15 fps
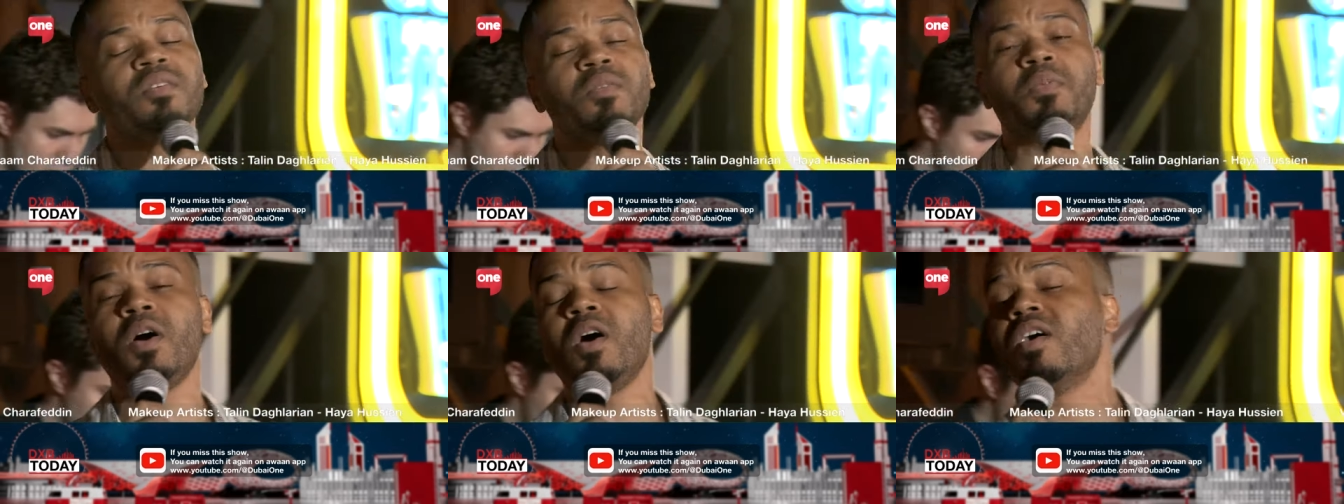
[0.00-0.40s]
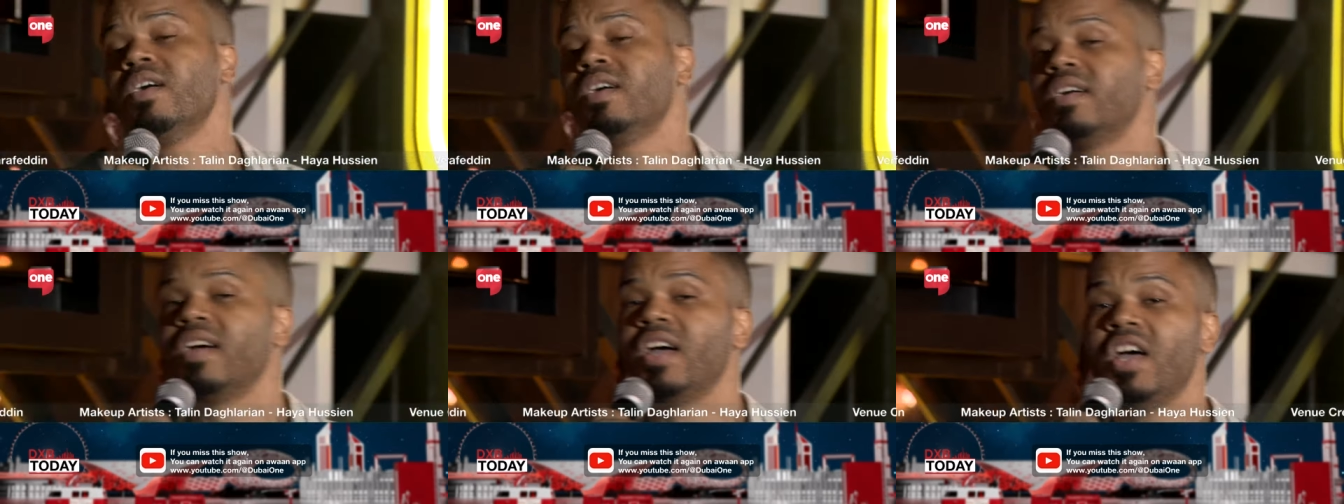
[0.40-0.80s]
the war.
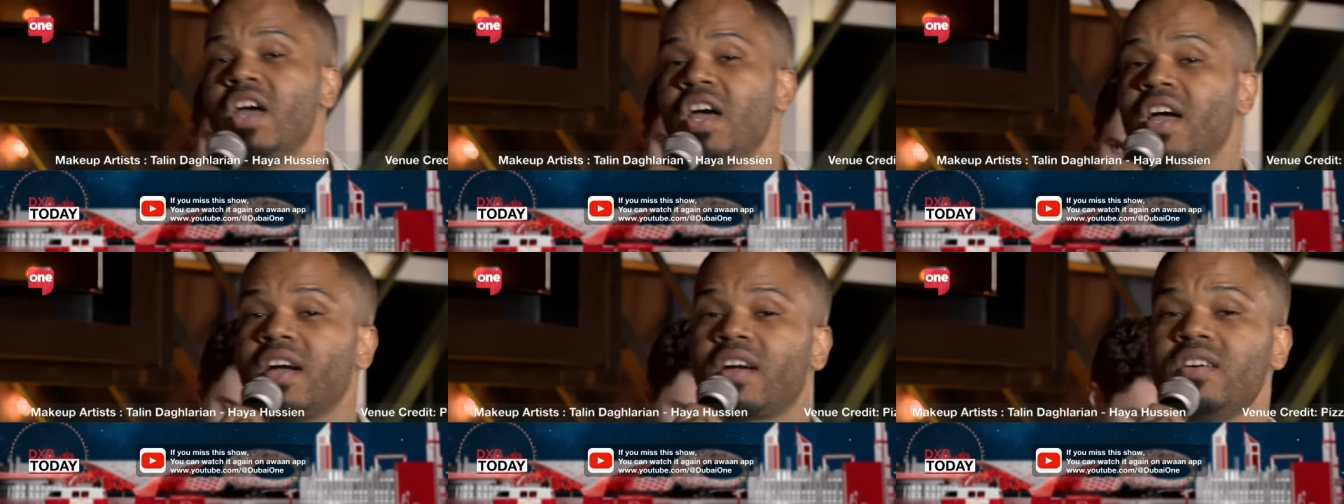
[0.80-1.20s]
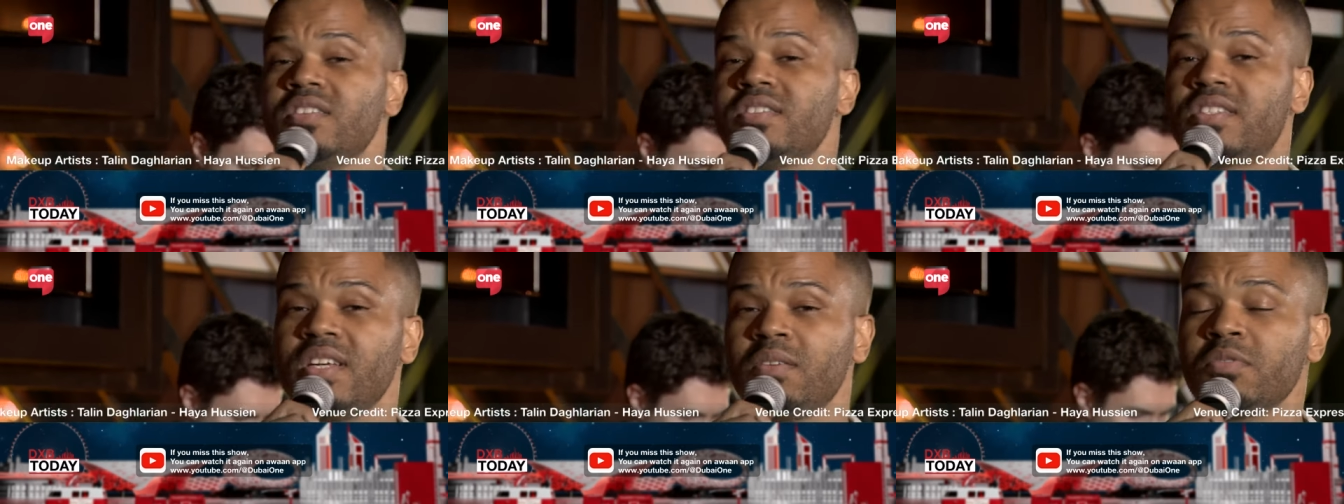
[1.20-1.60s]

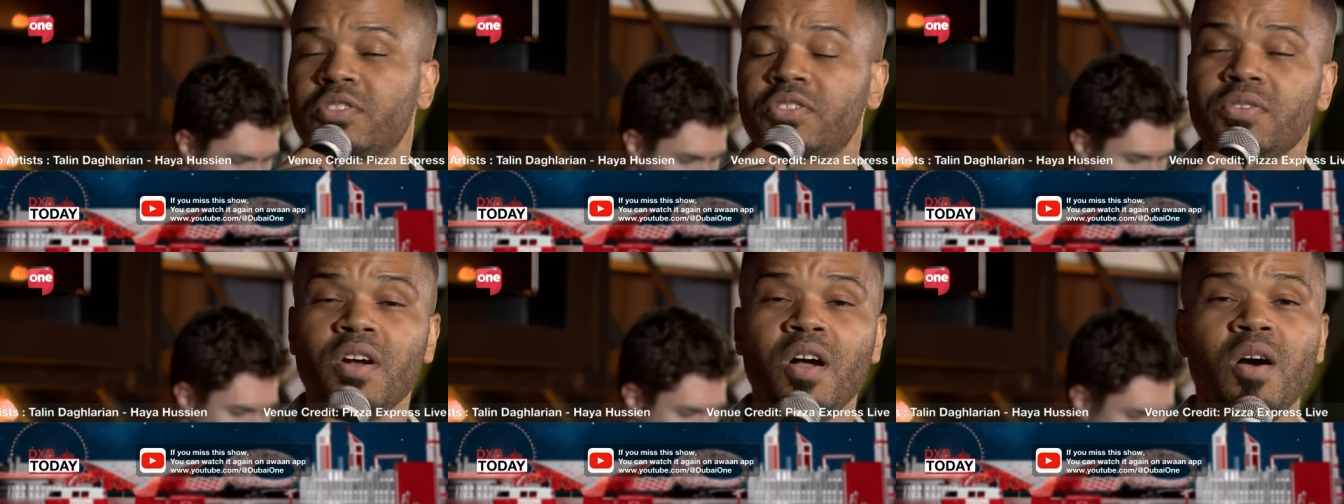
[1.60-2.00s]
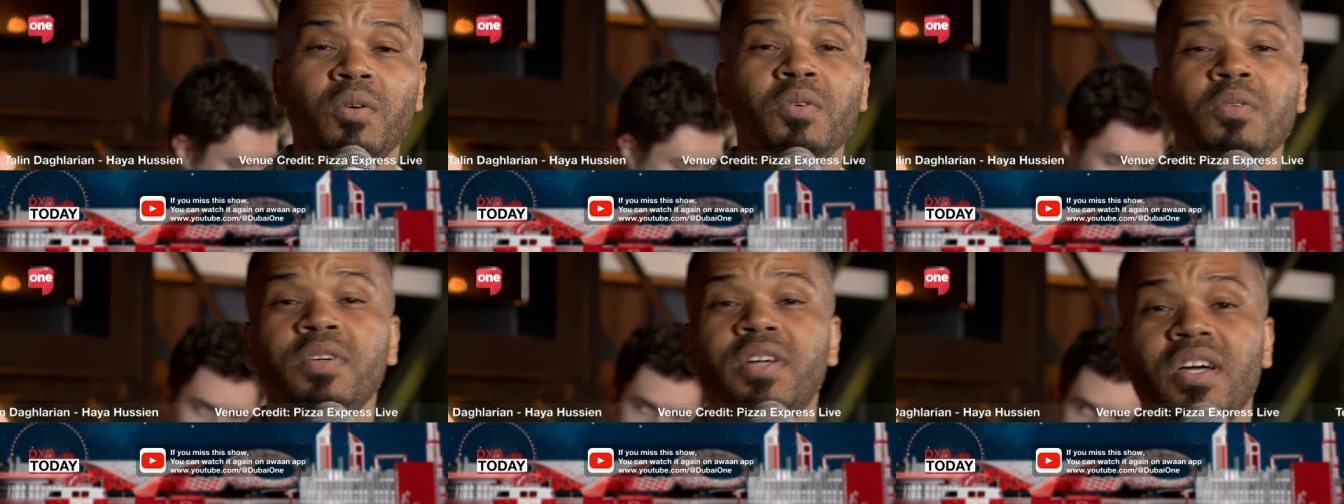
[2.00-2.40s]
Cause I'm
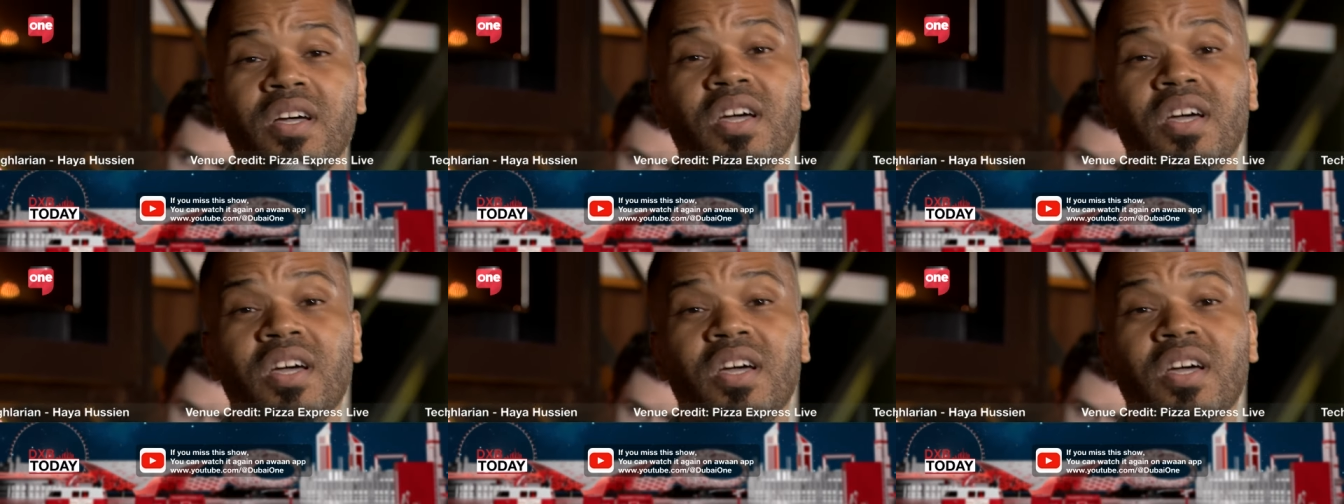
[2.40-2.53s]
stronger.